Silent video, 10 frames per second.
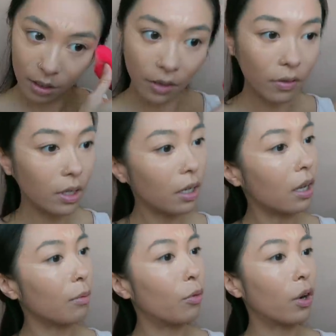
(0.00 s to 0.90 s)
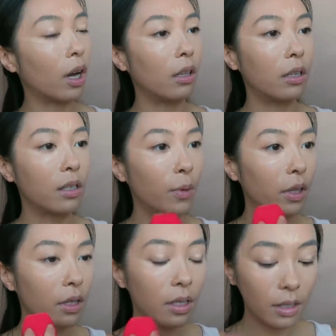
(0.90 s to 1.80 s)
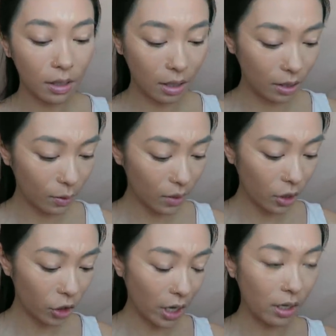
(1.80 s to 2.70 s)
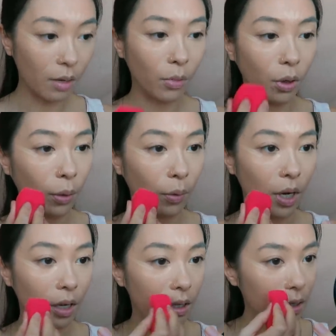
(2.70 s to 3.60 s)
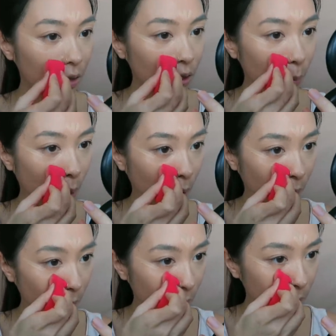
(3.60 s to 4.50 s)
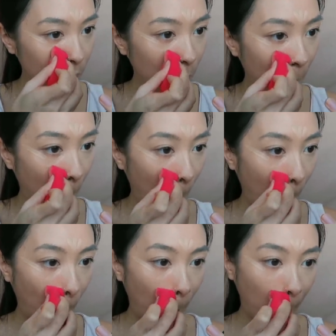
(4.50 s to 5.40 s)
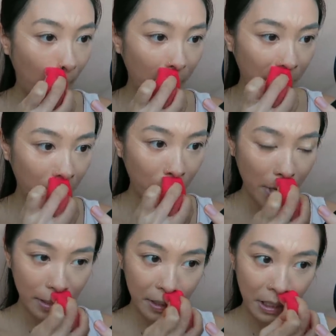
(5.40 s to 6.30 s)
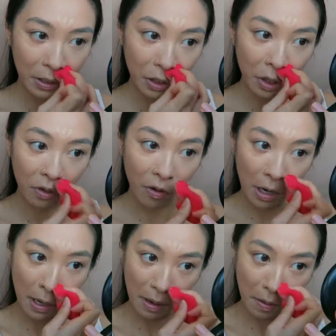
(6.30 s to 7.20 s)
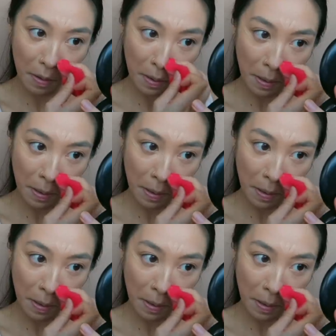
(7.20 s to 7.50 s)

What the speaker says: definitely need to get more colors, but this is the shade number 3, and it's actually perfect for my skin tone right now.